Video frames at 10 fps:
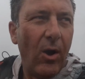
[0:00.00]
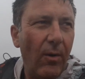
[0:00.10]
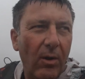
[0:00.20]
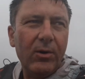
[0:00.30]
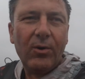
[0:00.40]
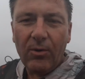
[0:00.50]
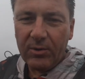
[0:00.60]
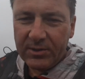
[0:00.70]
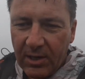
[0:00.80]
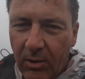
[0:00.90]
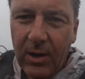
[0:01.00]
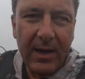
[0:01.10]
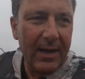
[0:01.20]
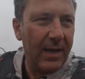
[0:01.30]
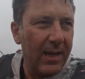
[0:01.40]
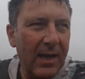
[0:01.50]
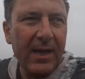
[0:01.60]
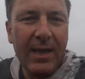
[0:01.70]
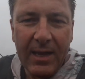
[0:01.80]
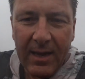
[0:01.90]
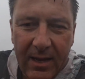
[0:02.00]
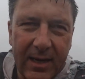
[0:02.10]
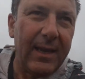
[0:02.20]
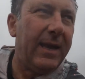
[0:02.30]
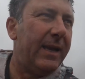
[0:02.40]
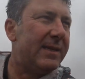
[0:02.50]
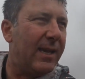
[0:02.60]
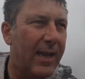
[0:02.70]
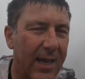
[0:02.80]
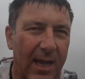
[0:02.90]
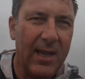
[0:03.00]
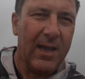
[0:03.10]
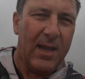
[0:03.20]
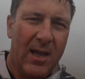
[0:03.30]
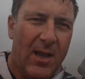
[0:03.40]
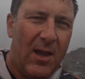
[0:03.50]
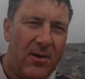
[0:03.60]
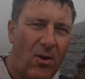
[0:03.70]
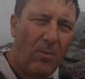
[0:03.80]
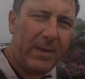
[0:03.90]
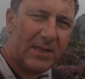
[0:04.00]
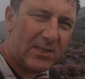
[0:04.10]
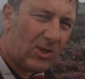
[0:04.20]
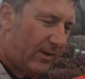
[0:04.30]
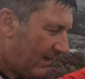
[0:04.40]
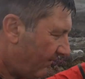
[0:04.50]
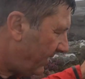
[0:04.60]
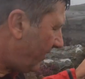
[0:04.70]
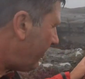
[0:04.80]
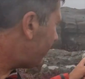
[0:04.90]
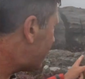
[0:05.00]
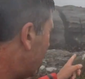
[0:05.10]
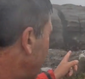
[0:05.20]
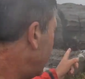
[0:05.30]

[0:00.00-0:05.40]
or on course. So look at this, normally stunning views.